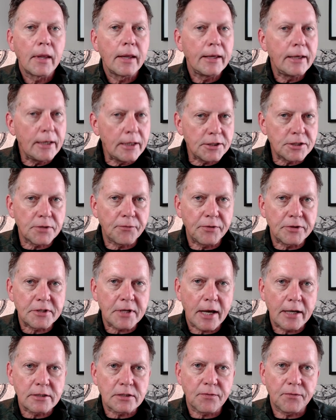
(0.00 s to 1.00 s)
Each of us
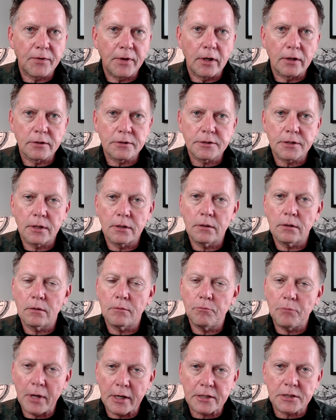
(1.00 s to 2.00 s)
has faults and
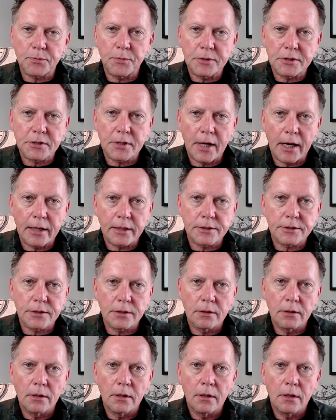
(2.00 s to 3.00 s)
makes mistakes.
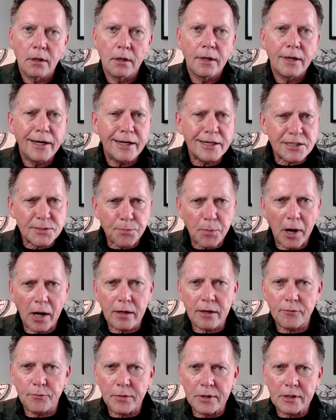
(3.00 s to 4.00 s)
It's part
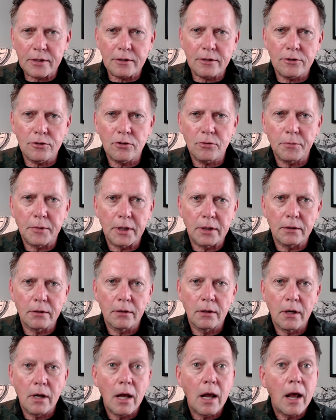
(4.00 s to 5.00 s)
of being human,
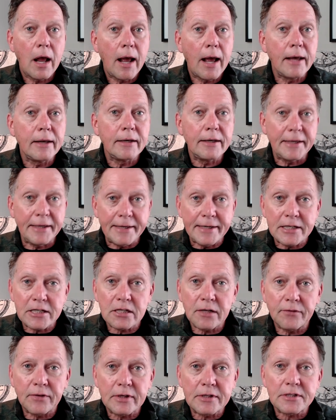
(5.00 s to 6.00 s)
and each
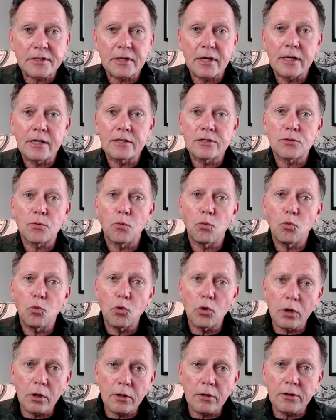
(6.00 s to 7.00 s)
of us is
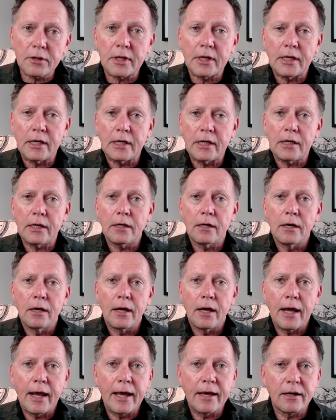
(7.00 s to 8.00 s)
worthy
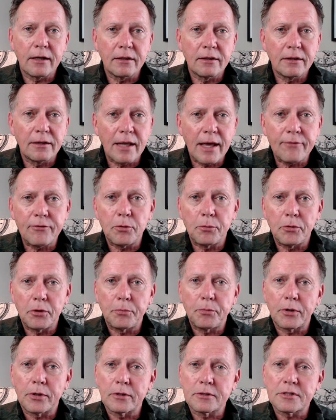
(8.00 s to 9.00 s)
and a lovable
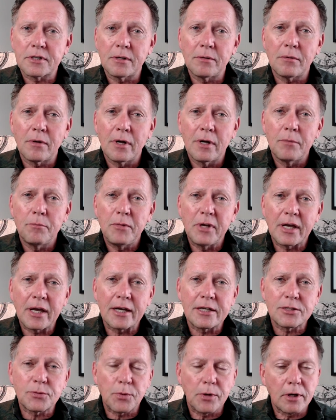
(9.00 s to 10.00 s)
person
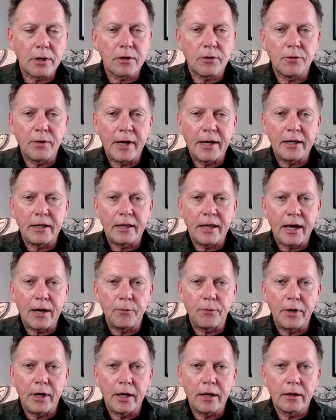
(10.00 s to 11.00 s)
because we are created that
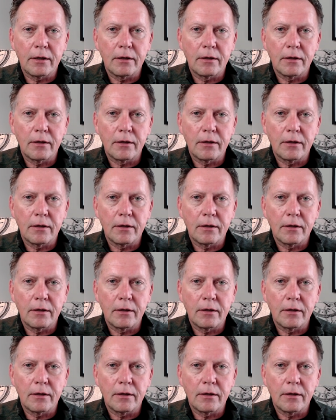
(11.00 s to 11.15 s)
way.